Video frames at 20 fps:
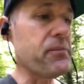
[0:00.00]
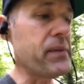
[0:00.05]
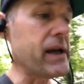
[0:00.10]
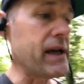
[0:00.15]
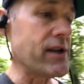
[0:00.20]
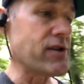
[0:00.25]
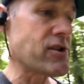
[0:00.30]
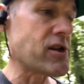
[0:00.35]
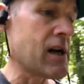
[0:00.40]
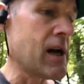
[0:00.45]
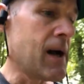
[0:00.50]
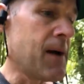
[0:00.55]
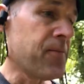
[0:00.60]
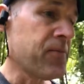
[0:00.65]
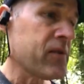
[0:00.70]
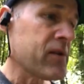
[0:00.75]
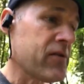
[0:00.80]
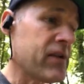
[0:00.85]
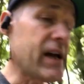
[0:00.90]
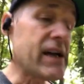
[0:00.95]
Beach
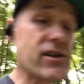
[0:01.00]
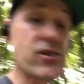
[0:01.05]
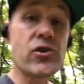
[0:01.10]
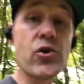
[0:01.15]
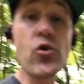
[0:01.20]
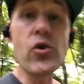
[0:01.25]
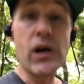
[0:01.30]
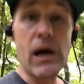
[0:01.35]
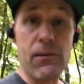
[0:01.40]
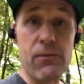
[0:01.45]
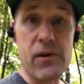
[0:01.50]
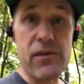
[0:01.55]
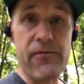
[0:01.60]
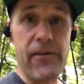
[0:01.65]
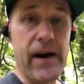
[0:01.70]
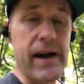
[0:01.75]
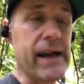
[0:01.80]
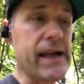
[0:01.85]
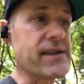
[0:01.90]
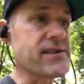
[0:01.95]
that do come with
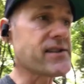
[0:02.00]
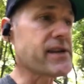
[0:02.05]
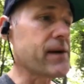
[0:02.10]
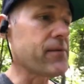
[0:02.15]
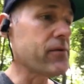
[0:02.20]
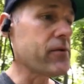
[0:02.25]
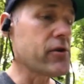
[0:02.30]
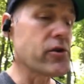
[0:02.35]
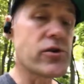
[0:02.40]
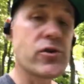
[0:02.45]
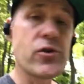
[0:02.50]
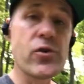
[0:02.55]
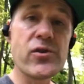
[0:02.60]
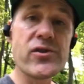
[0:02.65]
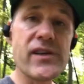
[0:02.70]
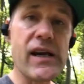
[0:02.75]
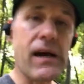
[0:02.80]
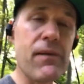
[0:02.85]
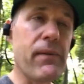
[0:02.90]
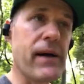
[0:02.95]
financing. They're 2
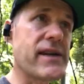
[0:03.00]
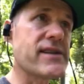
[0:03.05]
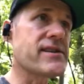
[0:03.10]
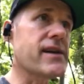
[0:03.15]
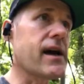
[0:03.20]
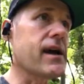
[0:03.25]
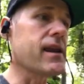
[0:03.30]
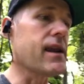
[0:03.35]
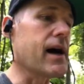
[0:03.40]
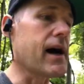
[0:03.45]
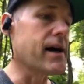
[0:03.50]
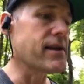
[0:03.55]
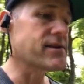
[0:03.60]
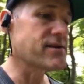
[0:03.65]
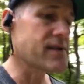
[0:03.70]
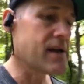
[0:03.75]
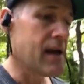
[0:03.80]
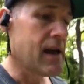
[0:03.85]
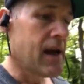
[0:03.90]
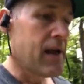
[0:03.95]
side-by-side
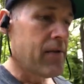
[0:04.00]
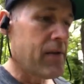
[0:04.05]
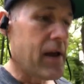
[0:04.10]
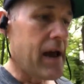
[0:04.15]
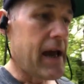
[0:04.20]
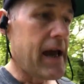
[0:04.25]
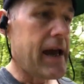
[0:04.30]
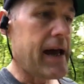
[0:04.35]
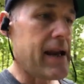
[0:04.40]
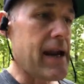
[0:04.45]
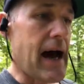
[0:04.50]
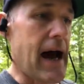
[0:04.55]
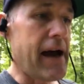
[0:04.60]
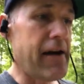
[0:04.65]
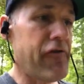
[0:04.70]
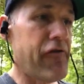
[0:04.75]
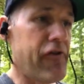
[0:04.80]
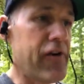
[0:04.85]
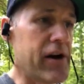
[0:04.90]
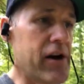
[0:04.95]
lots, and I
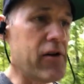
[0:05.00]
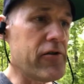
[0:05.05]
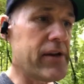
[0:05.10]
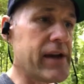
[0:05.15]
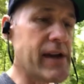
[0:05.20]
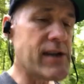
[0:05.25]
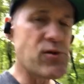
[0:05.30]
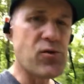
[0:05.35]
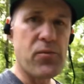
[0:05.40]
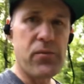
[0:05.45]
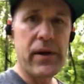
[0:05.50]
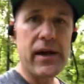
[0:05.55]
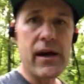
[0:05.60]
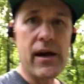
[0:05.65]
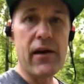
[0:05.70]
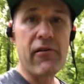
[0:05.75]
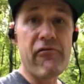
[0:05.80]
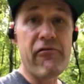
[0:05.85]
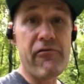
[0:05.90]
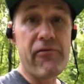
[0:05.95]
feel these would be
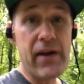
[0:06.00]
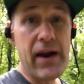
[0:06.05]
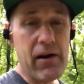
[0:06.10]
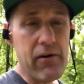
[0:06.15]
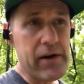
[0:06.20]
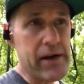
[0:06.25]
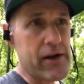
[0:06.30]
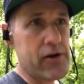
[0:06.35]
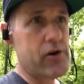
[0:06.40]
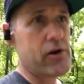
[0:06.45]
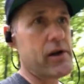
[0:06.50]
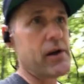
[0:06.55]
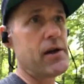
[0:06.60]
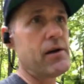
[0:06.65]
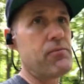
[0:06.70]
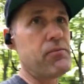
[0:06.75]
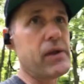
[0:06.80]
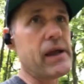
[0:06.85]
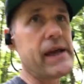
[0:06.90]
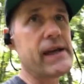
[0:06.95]
a very good
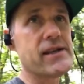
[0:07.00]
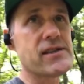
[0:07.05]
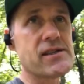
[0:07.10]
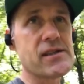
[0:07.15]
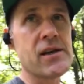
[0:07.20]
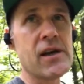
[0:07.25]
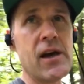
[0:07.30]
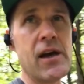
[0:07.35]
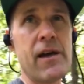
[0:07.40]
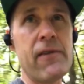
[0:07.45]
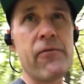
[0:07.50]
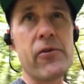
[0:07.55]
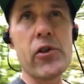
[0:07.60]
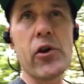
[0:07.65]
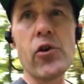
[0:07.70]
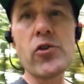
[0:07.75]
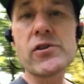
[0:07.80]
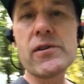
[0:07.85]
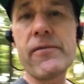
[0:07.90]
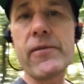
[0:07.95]
place for
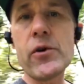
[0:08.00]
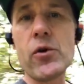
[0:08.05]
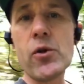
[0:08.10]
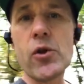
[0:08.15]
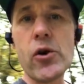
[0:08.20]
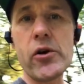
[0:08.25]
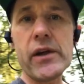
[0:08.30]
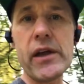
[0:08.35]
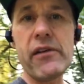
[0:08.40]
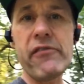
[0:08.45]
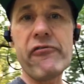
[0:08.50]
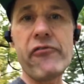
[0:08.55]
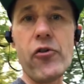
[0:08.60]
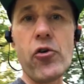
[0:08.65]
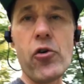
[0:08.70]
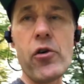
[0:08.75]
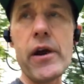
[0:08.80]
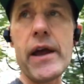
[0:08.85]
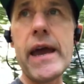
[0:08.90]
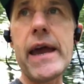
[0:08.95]
those of you looking
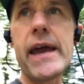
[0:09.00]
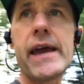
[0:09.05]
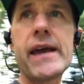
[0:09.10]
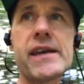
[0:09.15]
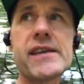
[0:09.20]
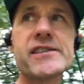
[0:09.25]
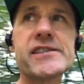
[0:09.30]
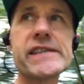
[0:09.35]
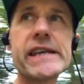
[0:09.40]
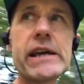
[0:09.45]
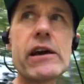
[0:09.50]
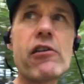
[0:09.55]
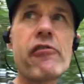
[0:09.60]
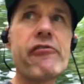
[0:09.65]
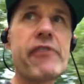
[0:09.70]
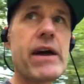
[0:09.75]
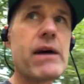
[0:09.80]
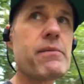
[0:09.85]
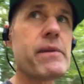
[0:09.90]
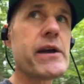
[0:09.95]
for a
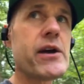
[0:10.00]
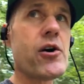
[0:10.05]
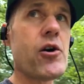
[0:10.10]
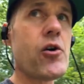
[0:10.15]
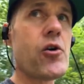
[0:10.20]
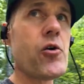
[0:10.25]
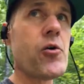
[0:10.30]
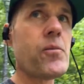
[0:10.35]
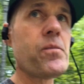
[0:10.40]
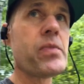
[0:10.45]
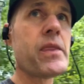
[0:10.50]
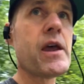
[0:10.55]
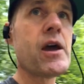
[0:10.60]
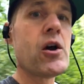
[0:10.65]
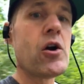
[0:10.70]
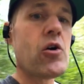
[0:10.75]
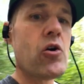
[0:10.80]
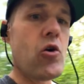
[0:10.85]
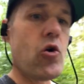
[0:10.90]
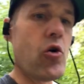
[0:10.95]
single-family home
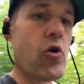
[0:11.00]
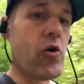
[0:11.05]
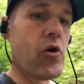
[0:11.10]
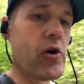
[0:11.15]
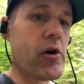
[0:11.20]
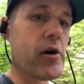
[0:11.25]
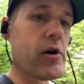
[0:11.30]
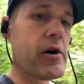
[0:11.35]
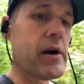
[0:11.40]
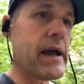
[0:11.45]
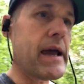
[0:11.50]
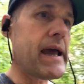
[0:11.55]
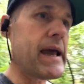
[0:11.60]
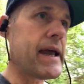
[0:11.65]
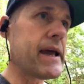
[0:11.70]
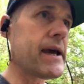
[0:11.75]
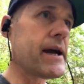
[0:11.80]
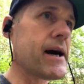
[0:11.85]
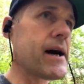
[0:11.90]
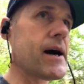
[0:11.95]
or
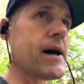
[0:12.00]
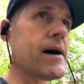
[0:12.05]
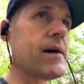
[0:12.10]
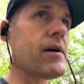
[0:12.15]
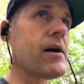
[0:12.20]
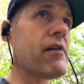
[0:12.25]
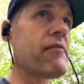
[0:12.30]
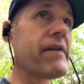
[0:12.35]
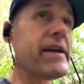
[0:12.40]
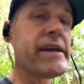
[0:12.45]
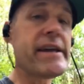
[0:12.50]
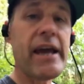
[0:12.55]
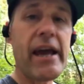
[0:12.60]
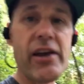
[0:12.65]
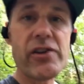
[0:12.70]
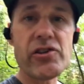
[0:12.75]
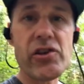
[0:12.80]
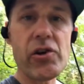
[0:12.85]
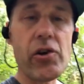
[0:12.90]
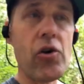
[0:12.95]
a
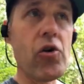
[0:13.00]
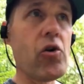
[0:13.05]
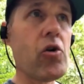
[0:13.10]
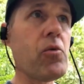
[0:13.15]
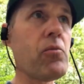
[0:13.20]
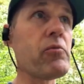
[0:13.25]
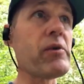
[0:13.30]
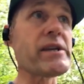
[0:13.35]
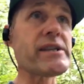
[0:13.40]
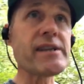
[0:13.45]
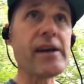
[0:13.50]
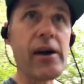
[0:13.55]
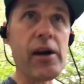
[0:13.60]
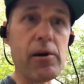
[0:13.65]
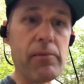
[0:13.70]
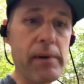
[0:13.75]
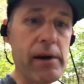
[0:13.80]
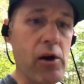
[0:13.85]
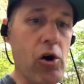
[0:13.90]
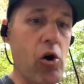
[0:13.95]
vacation home,
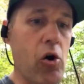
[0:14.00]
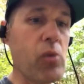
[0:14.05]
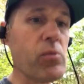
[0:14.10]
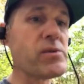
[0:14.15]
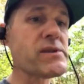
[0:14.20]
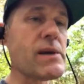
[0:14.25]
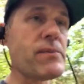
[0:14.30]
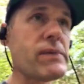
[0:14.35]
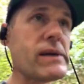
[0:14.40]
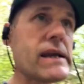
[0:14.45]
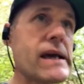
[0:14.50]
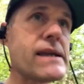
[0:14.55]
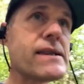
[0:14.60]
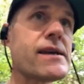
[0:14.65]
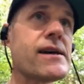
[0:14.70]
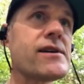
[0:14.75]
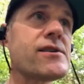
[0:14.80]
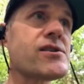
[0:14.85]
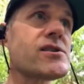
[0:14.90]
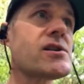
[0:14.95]
retirement home, something like
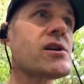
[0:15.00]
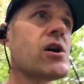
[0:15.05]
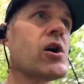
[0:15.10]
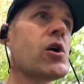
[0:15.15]
this,